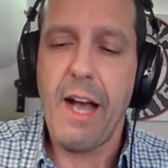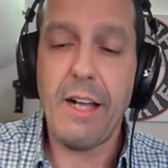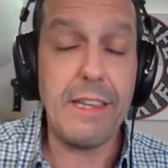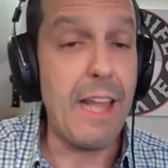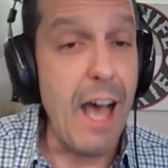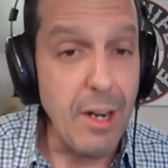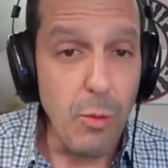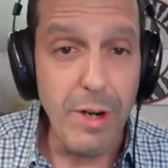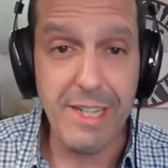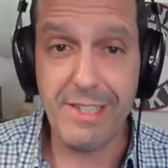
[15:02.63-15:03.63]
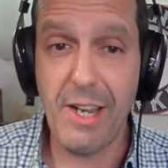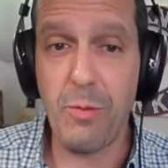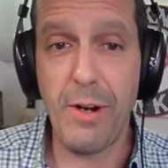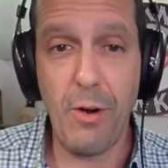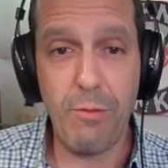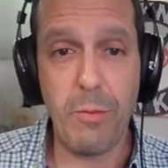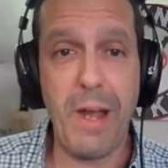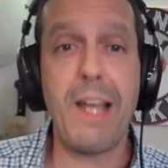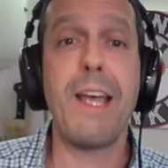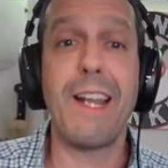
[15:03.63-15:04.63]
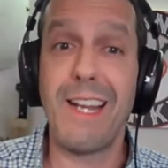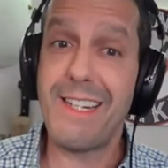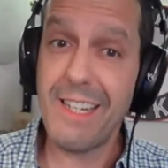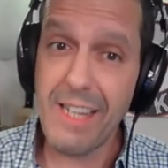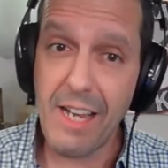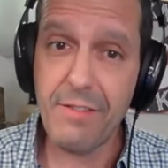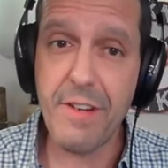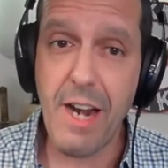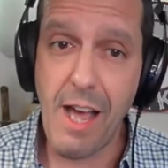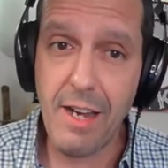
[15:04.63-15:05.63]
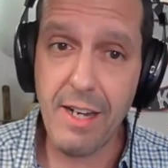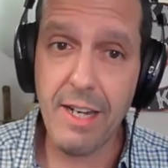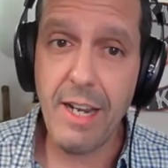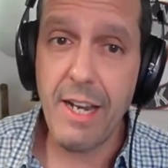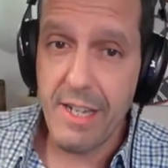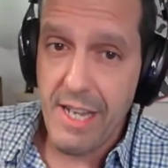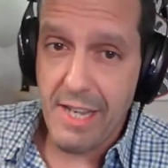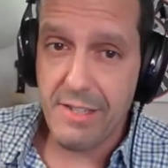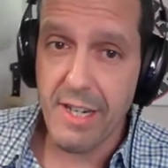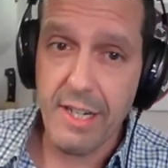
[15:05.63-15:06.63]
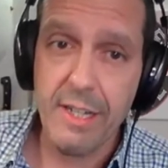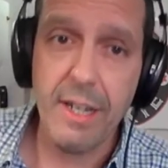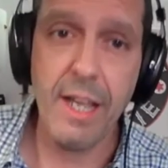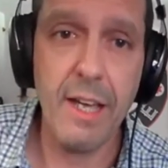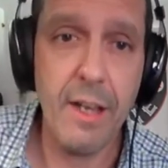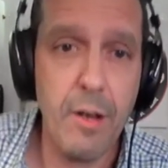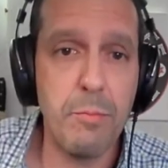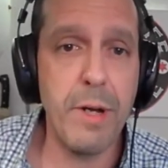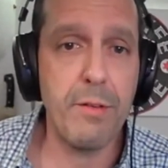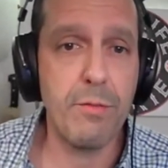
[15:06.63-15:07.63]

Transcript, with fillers: a lot of what he said went over my head. I did a lot of nodding and yesing, uh, but